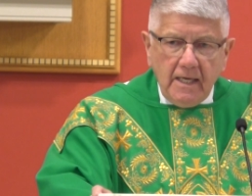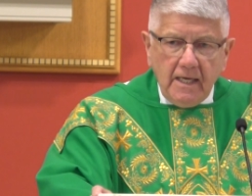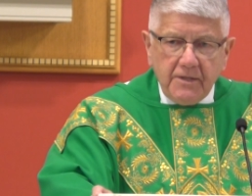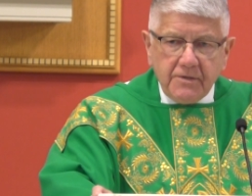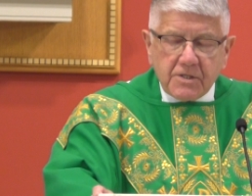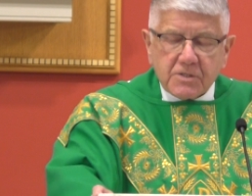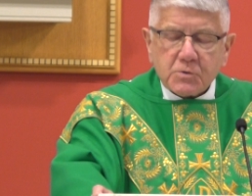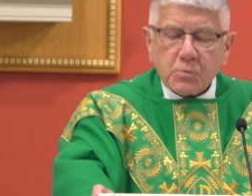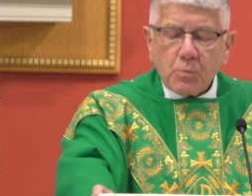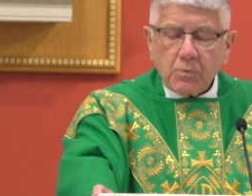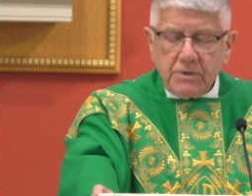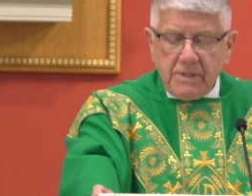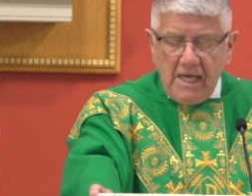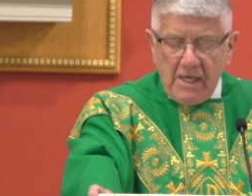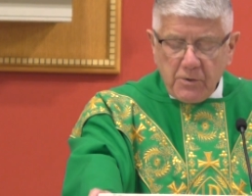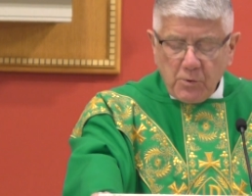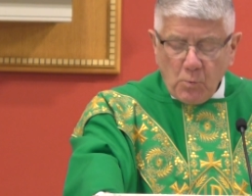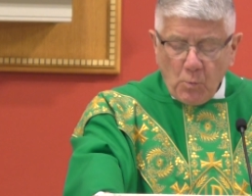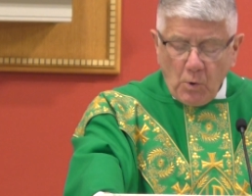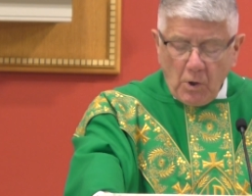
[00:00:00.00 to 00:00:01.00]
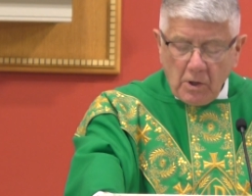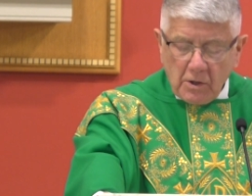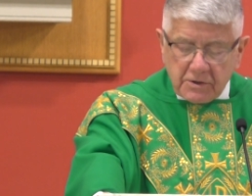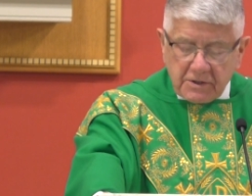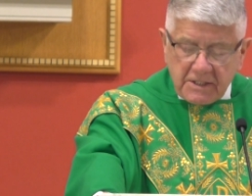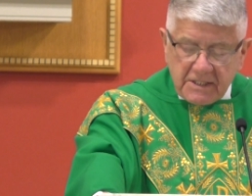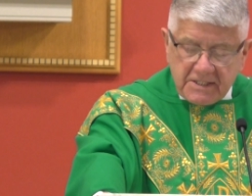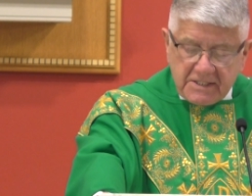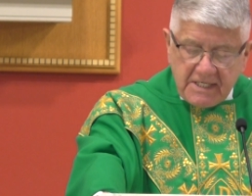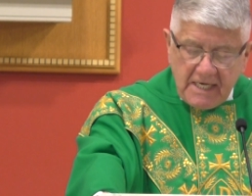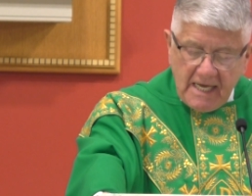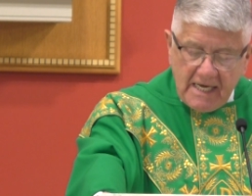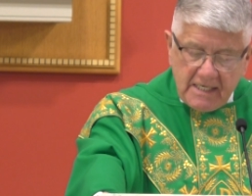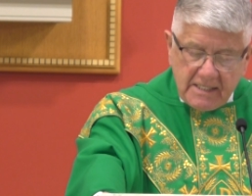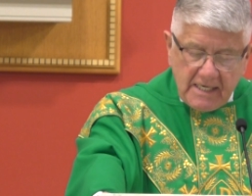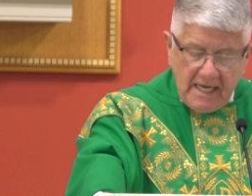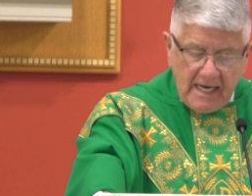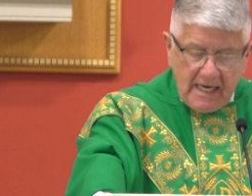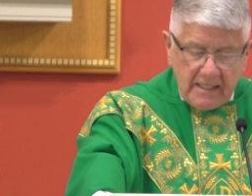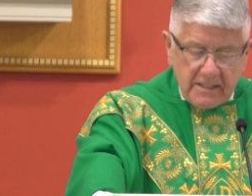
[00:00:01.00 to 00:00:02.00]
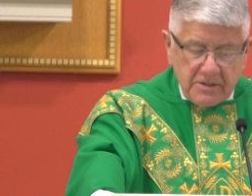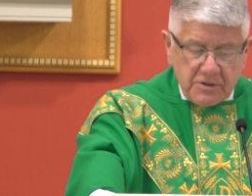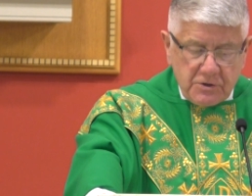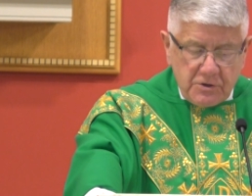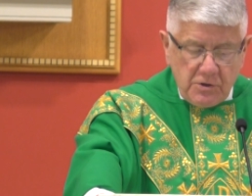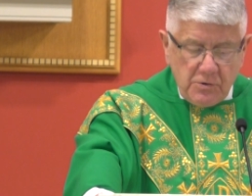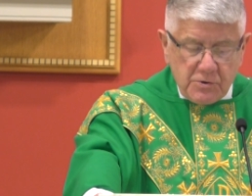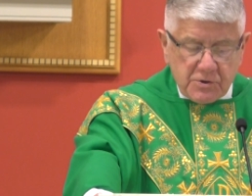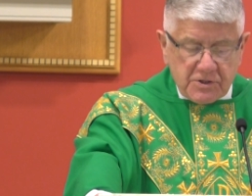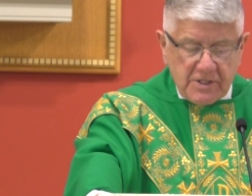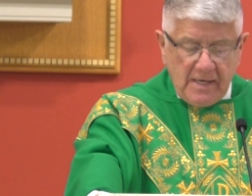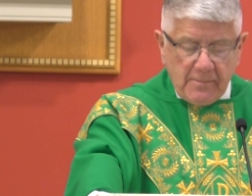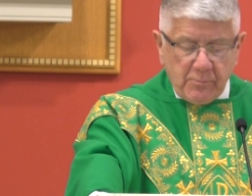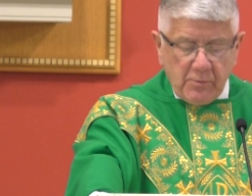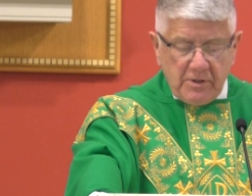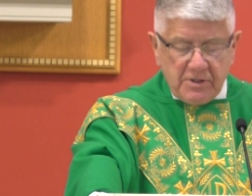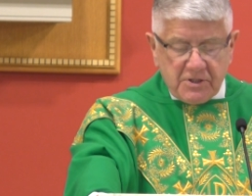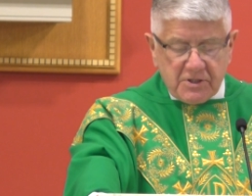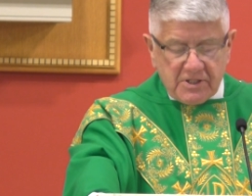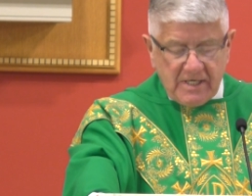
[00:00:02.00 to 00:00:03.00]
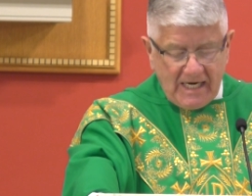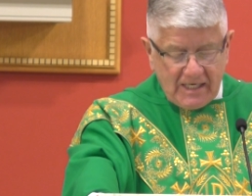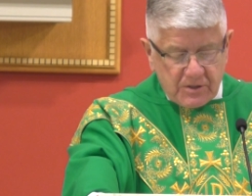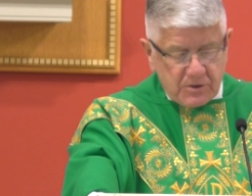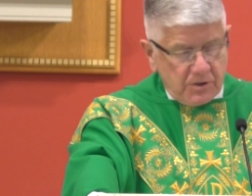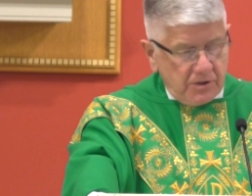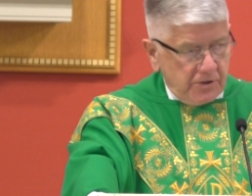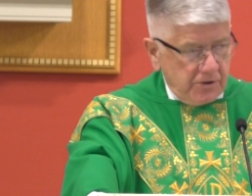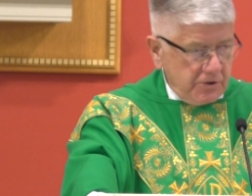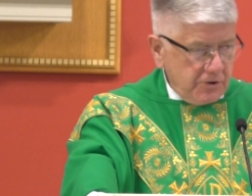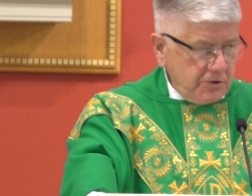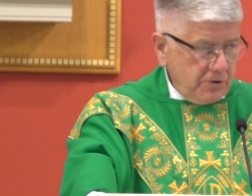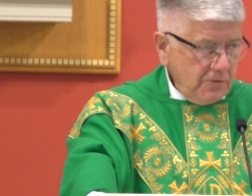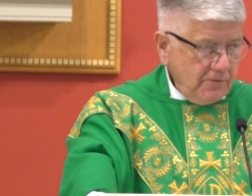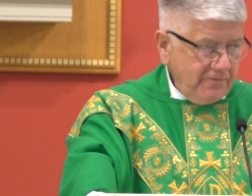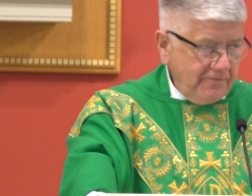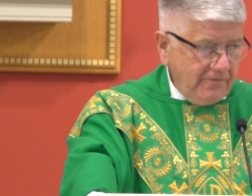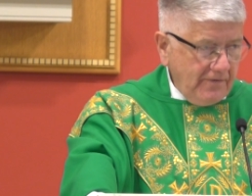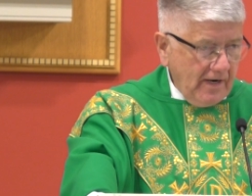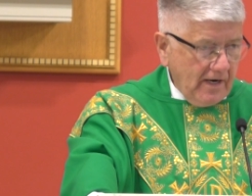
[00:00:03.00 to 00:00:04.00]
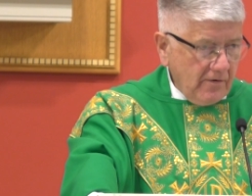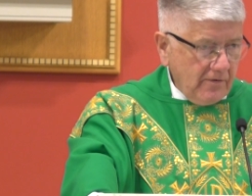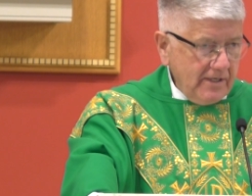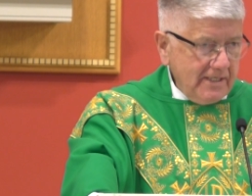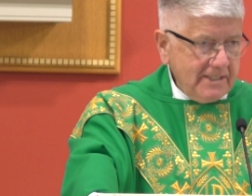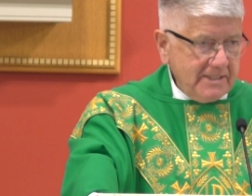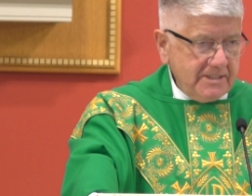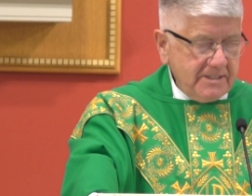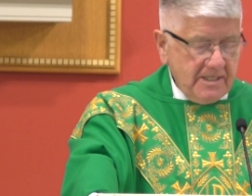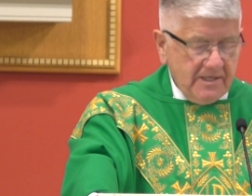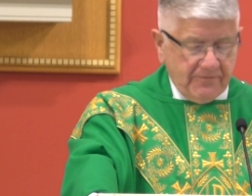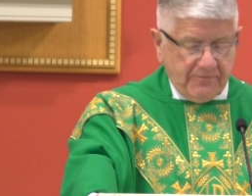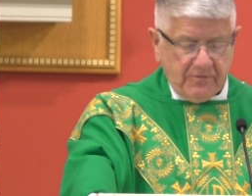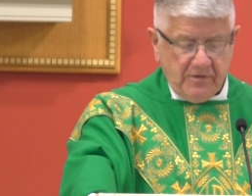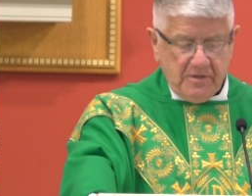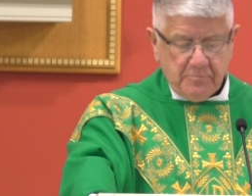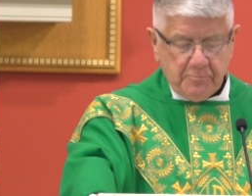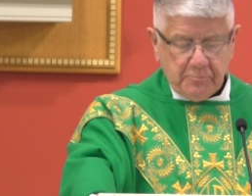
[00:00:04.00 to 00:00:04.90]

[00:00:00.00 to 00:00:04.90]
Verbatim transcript: And this netherworld contained two separate sections, two very different